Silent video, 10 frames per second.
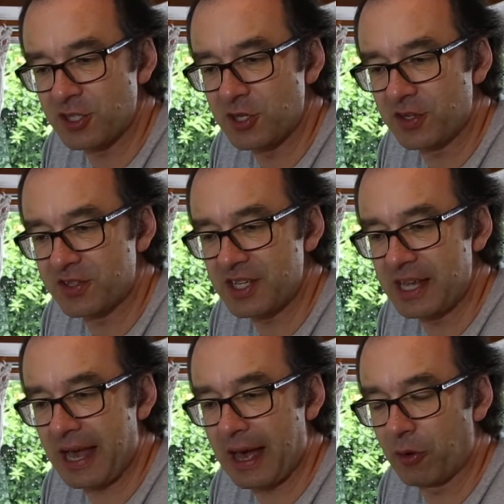and you can see
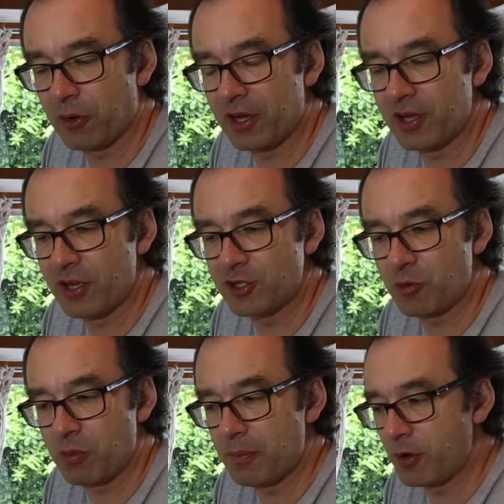how as
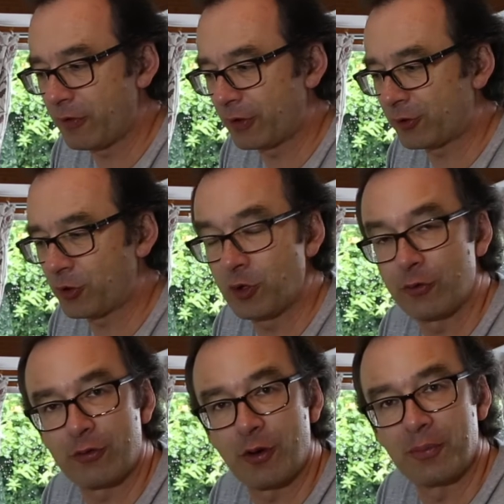we're moving through
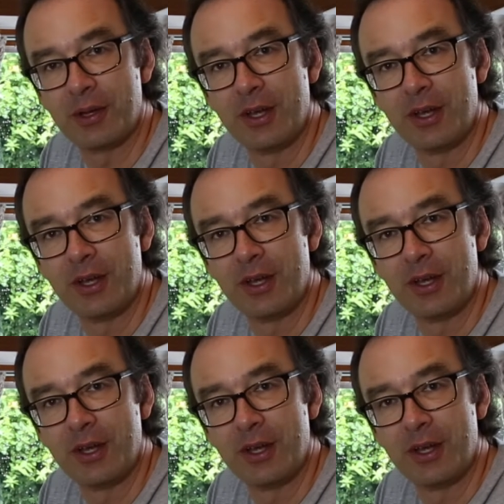from